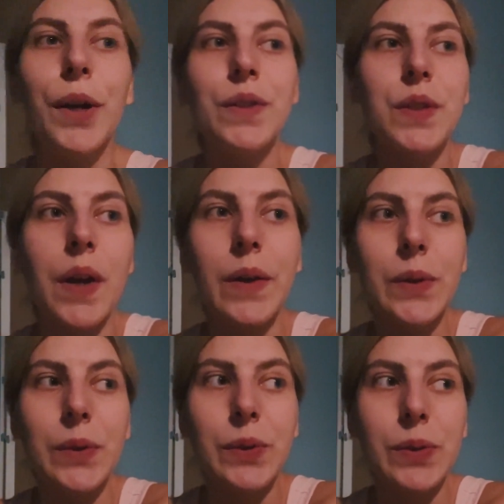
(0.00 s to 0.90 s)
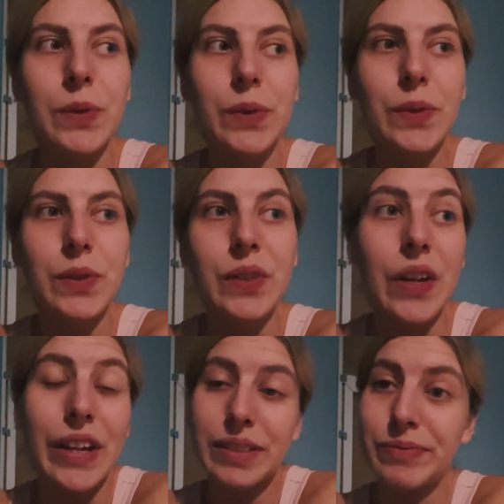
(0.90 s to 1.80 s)
so so
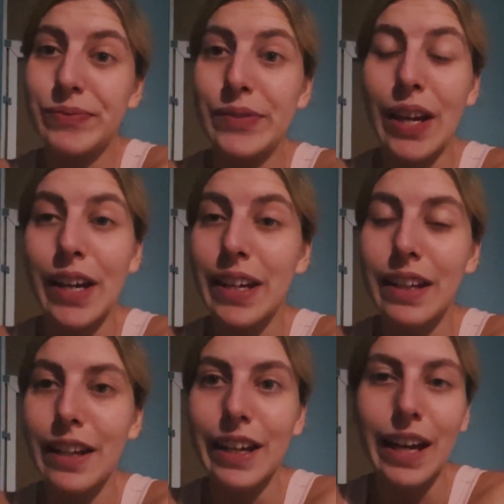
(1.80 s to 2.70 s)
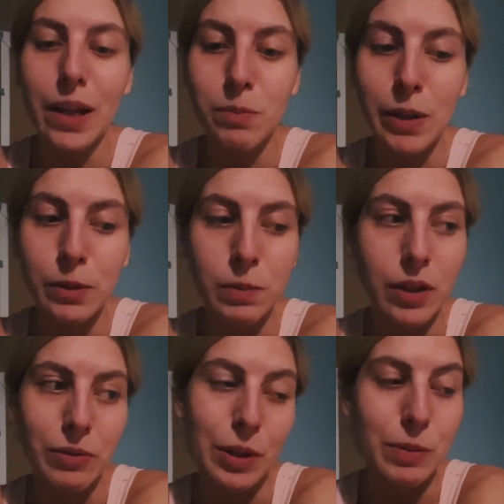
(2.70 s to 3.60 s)
yeah i can like head back
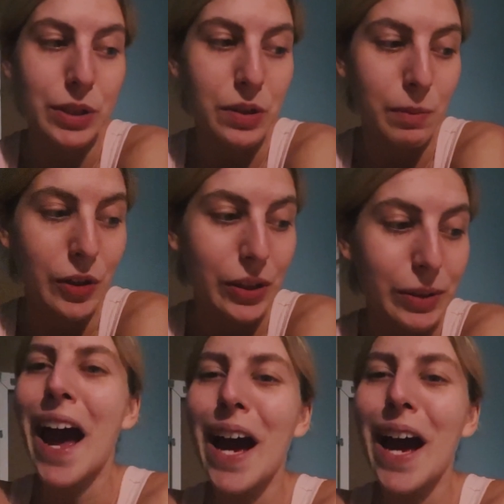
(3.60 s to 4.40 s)
whenever i want tomorrow